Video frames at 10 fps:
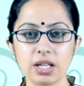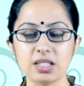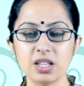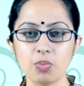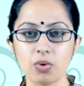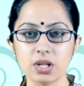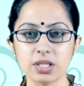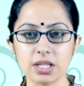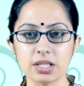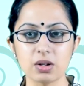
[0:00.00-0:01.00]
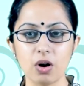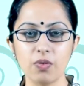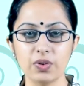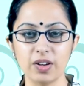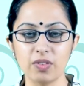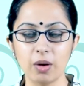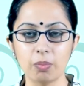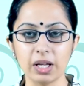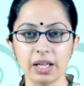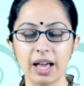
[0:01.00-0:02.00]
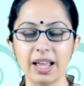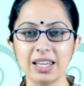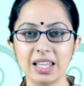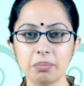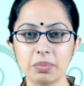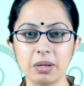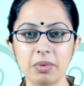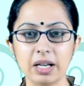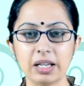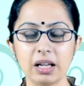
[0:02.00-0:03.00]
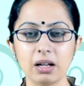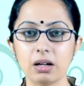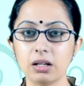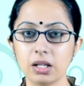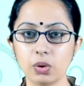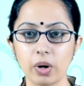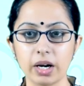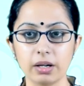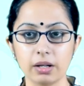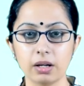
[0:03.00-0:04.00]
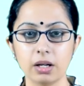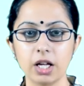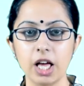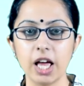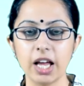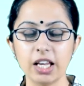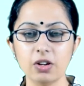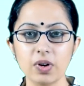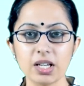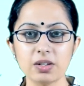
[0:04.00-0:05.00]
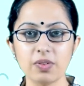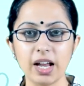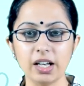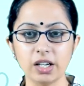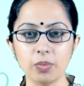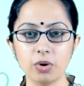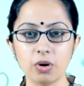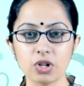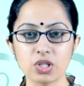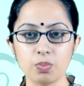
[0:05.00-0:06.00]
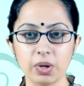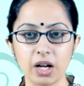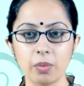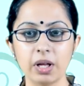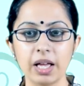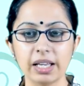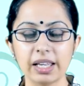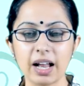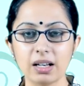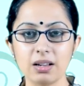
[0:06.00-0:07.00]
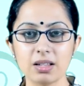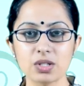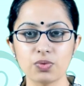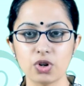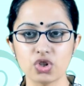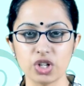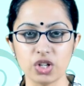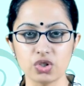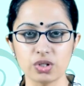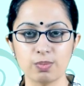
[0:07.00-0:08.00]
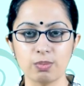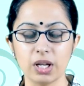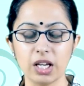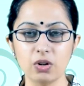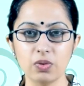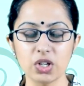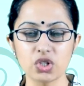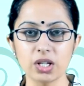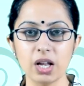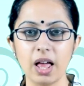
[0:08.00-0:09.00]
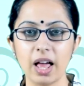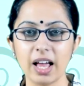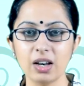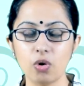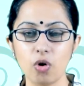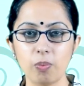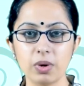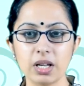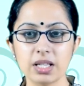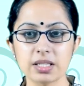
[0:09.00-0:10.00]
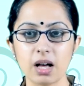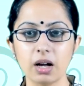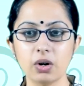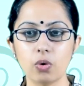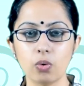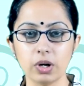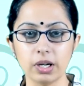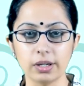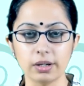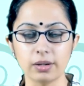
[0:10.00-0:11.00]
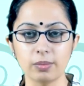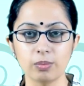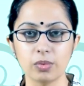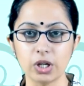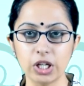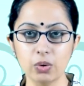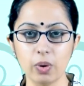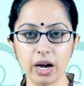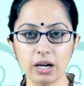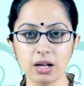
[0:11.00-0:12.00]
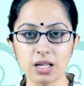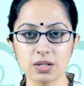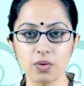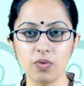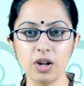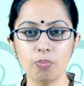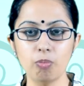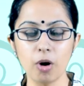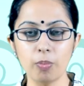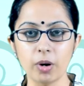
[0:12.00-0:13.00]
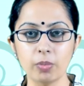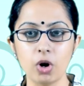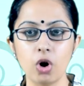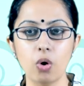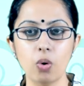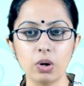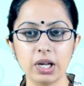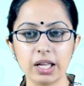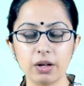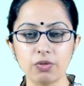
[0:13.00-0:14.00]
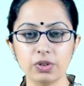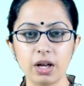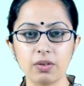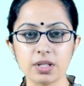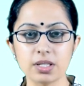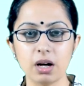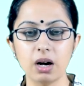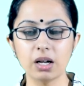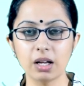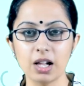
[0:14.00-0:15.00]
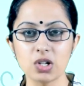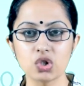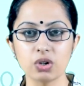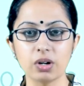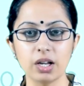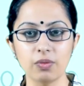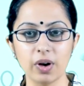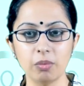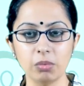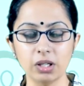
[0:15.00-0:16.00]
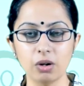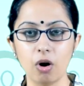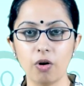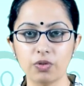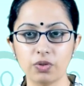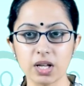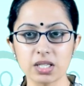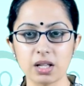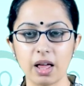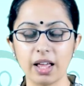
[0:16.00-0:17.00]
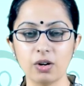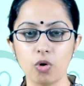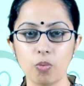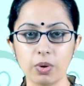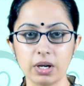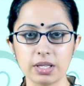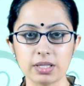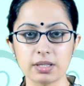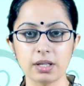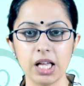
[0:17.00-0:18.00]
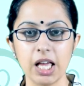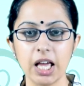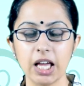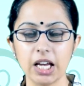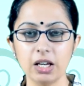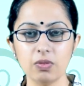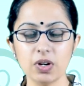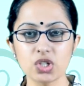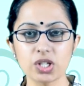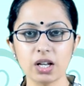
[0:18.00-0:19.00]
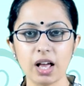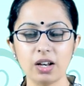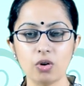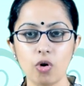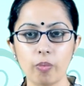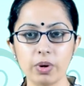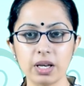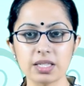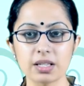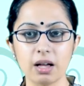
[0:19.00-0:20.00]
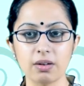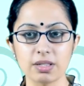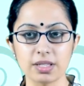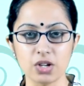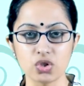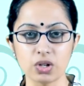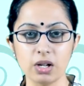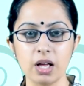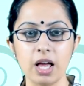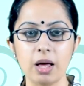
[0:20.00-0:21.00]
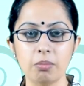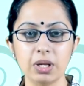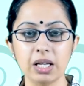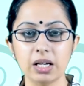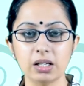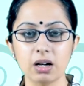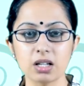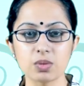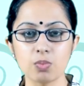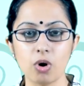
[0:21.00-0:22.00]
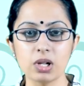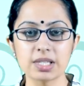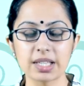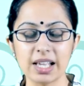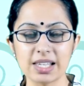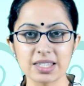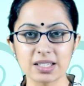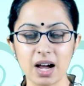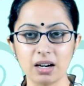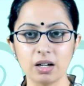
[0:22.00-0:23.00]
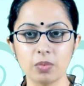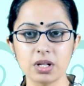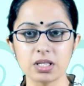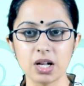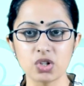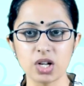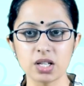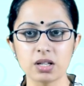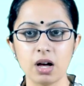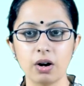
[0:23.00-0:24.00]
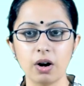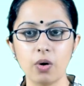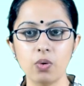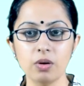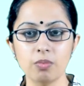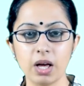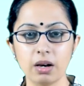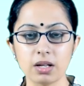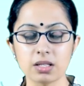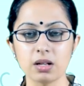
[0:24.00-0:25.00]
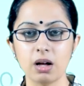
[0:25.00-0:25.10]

is the process of developing and implementing a new idea. Innovative entrepreneurs become catalysts for change. Innovation and openness are correlated. New ideas will pop up only if there is a culture environment of trust and openness. Innovation and openness are essential, be it a small scale startup such as Rahul Mehra's